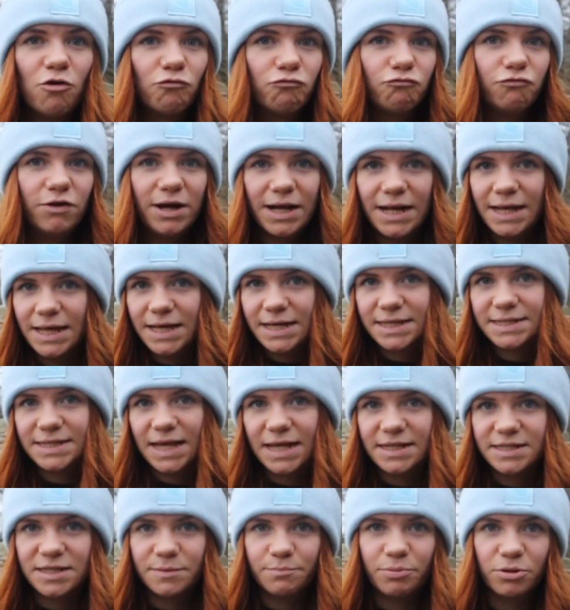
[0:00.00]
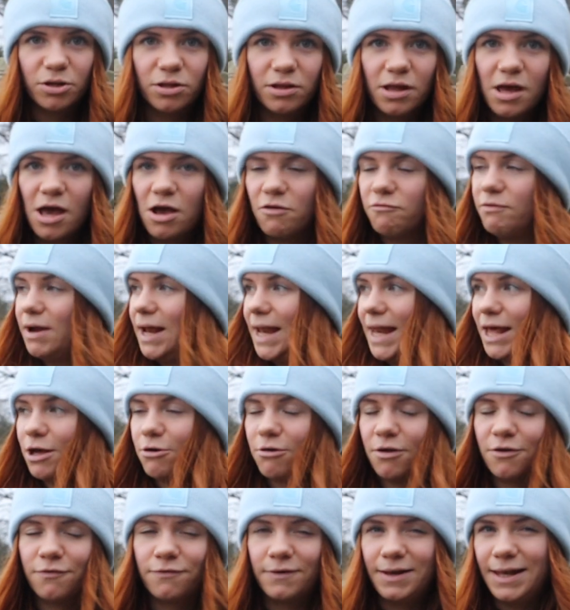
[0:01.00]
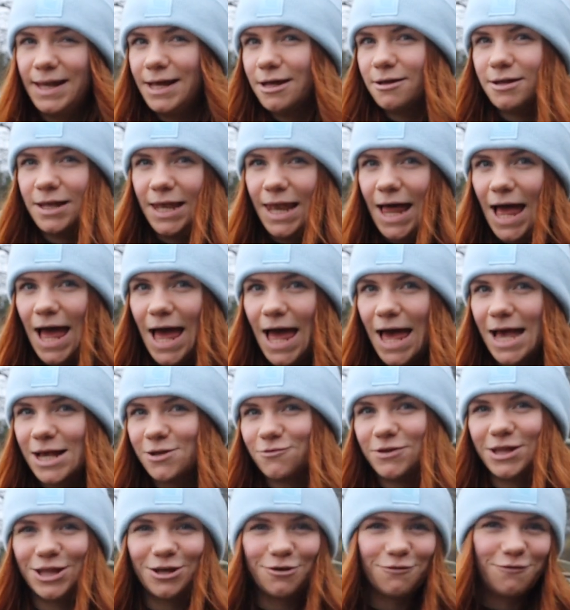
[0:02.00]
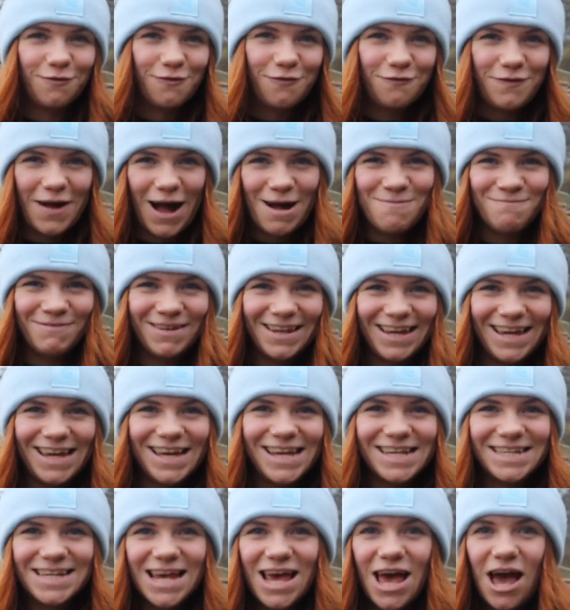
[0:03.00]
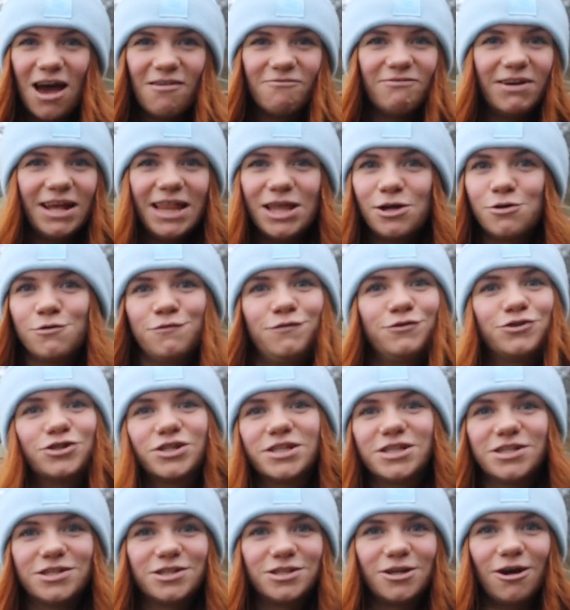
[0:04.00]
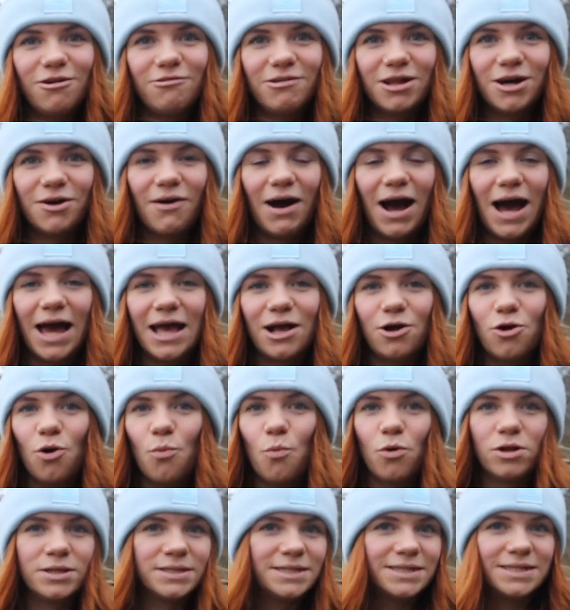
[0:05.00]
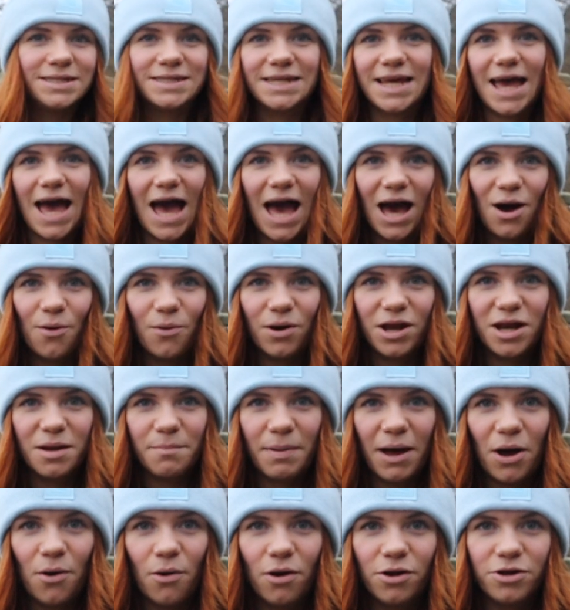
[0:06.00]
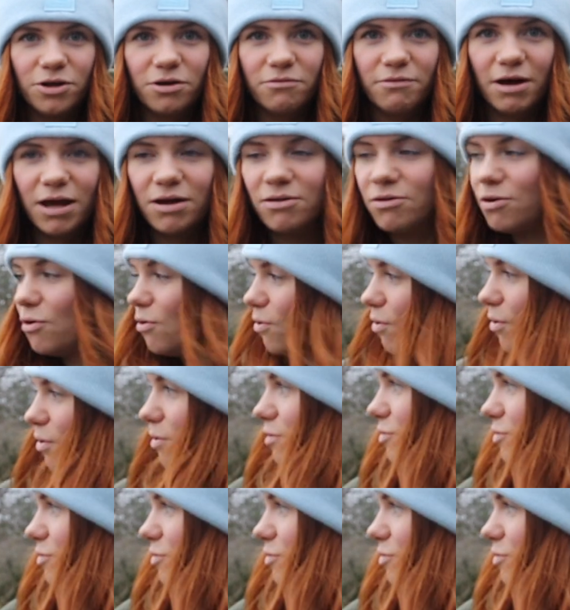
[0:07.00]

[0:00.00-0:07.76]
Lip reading: Really accessible, really good for little legs, really good for families, and really good for just a solo hike or wanting to get out and about on your own, or